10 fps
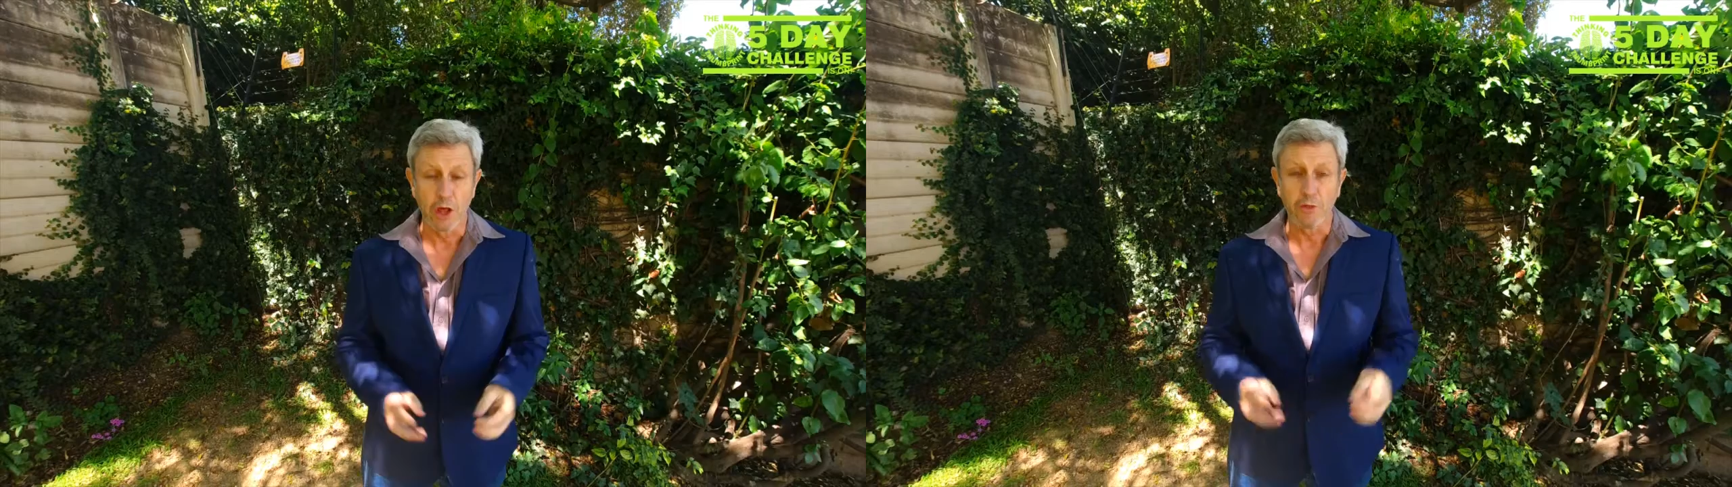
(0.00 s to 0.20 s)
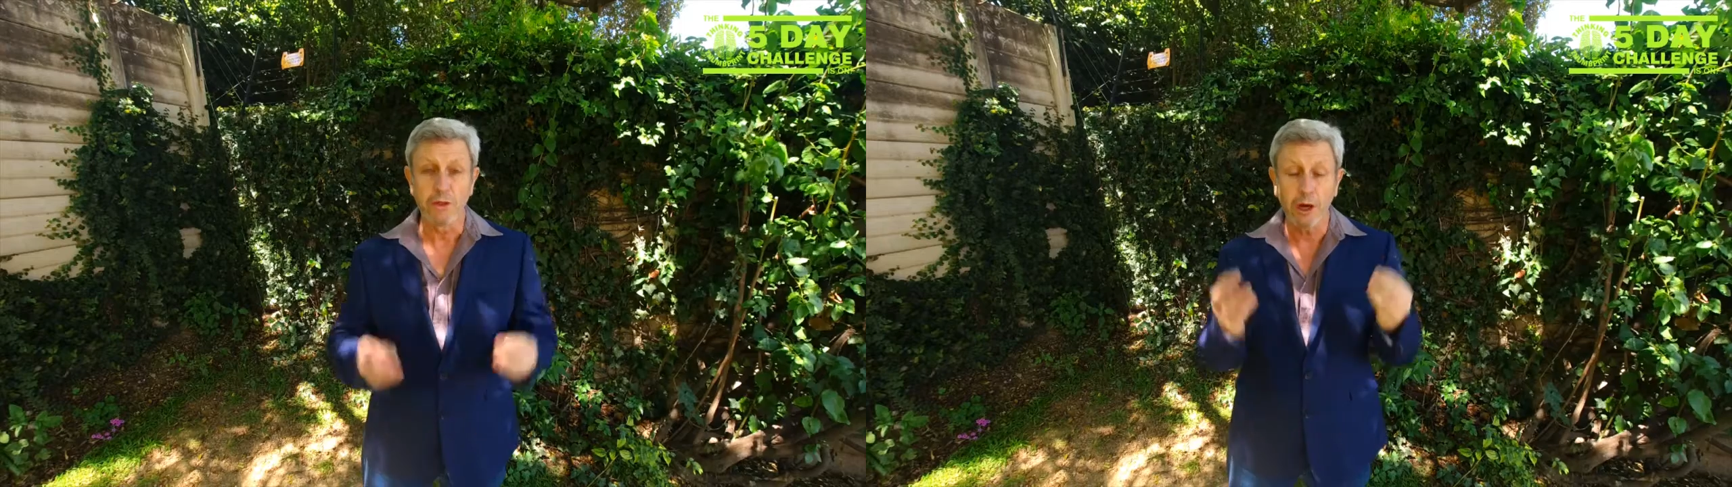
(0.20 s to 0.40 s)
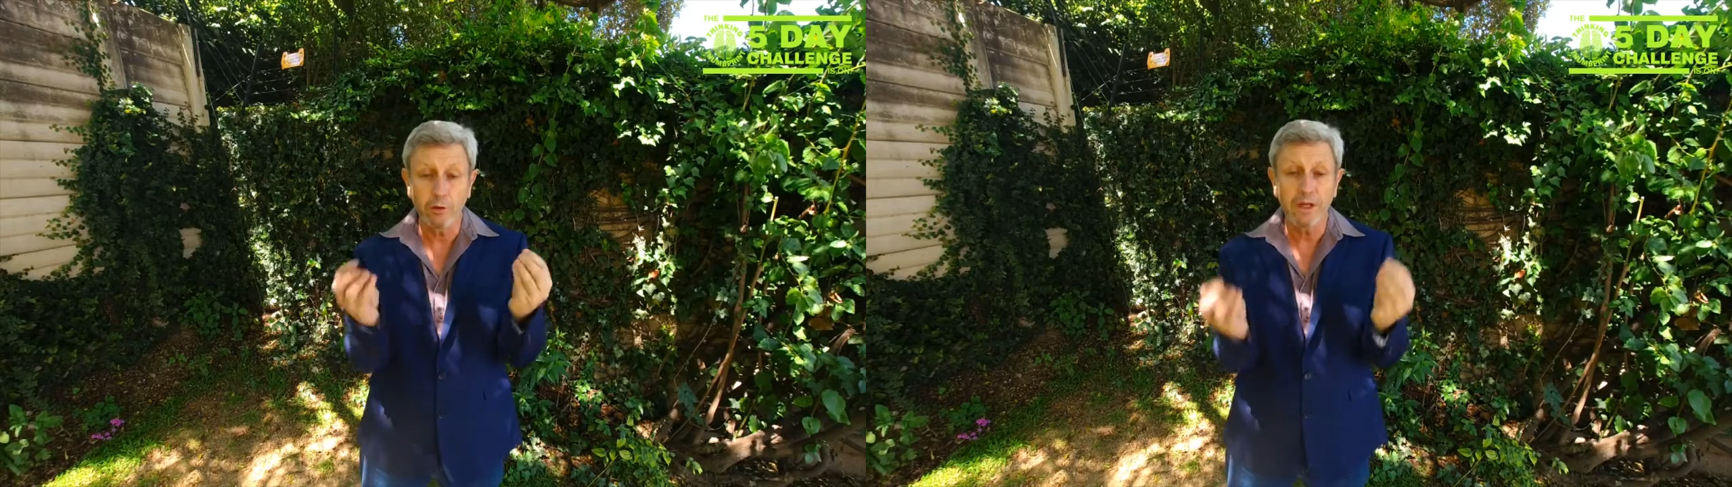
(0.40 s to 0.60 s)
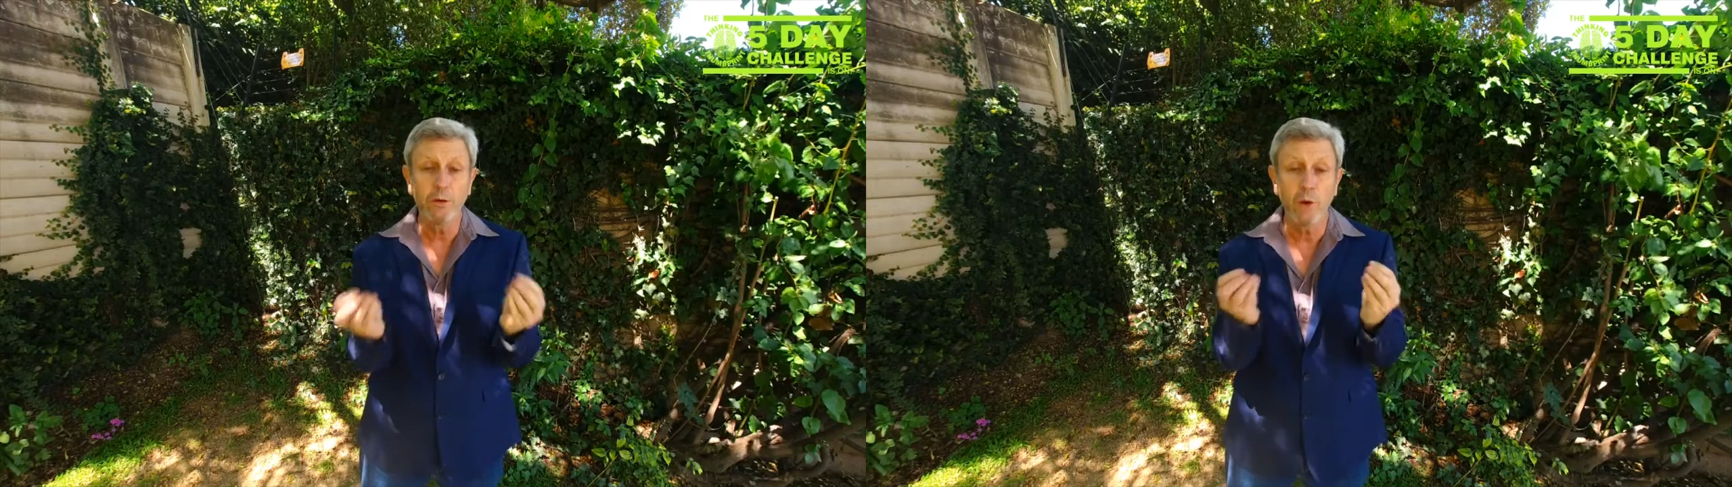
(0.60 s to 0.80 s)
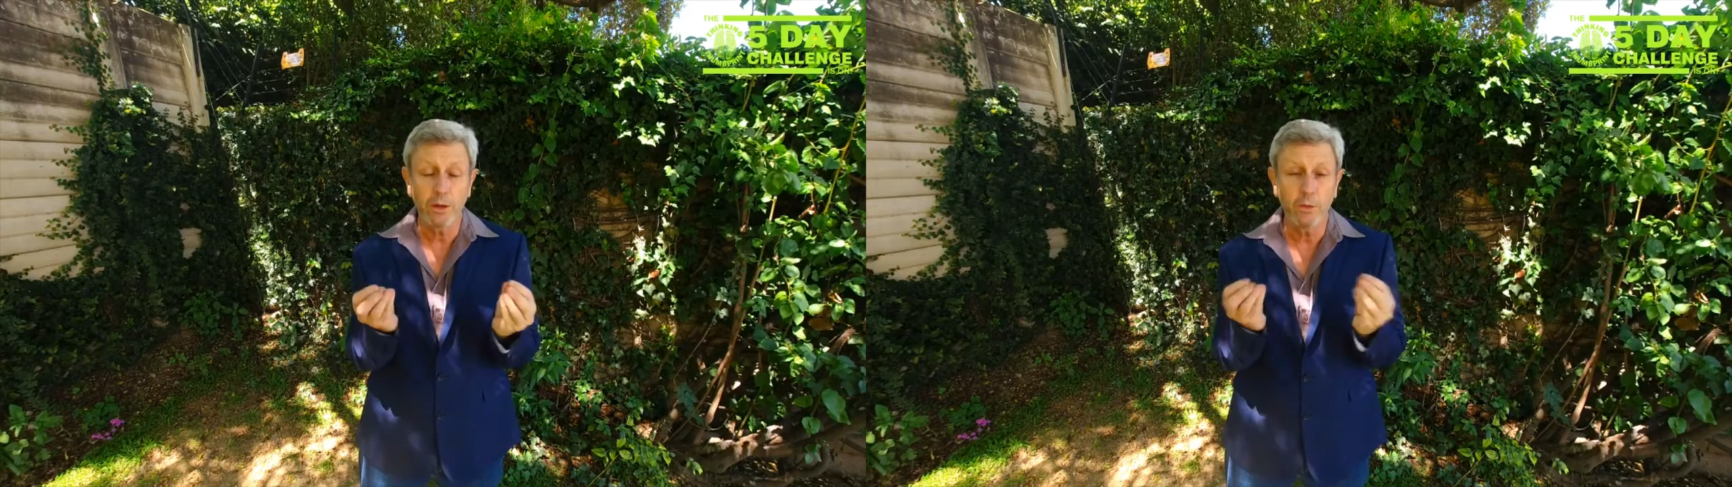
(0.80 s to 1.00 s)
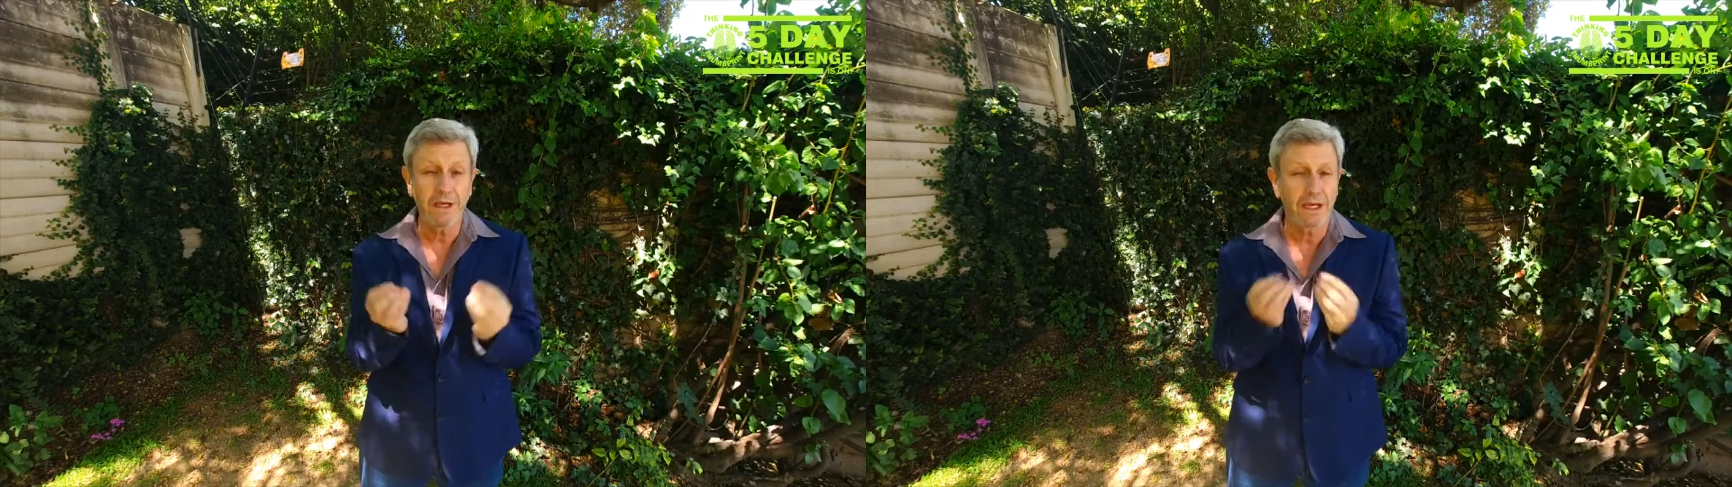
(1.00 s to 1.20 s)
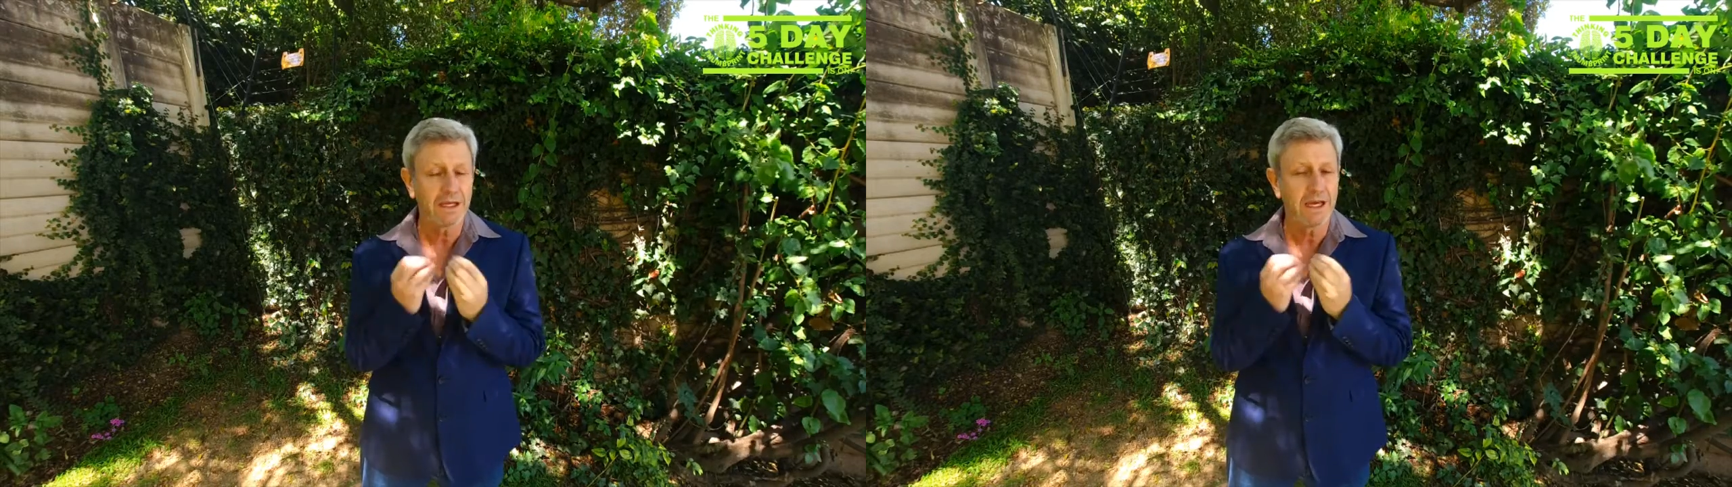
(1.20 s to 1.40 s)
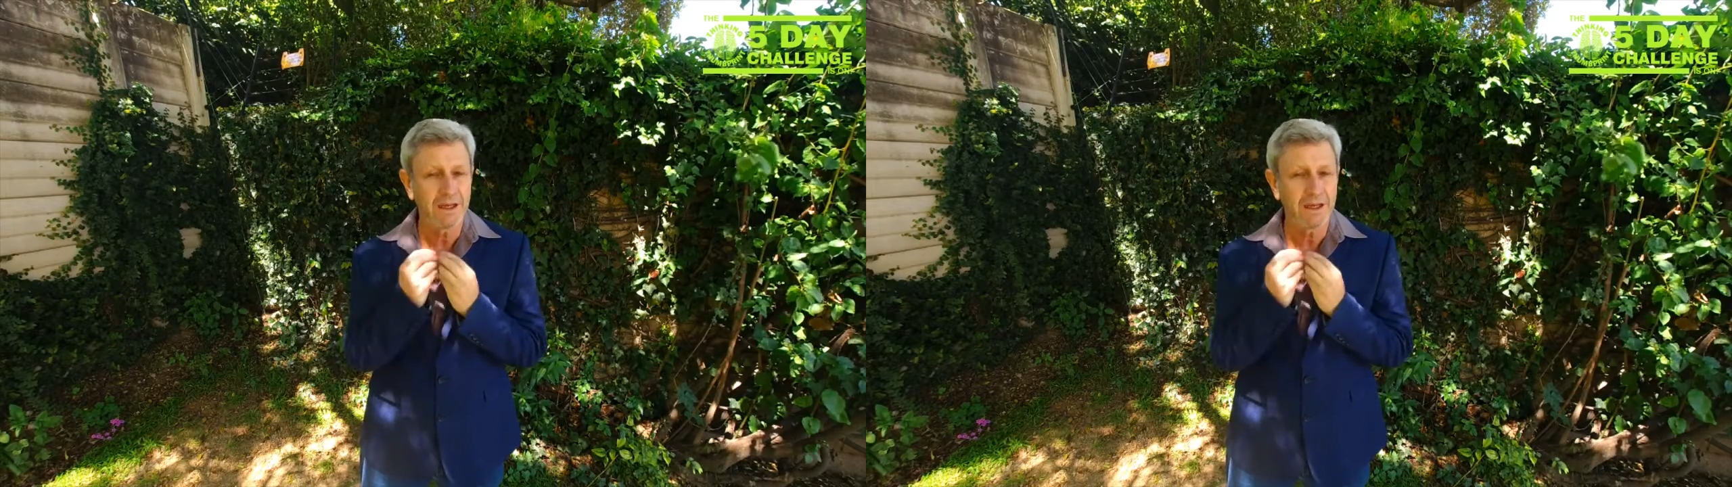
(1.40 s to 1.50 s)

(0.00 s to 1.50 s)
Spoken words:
The only way we can get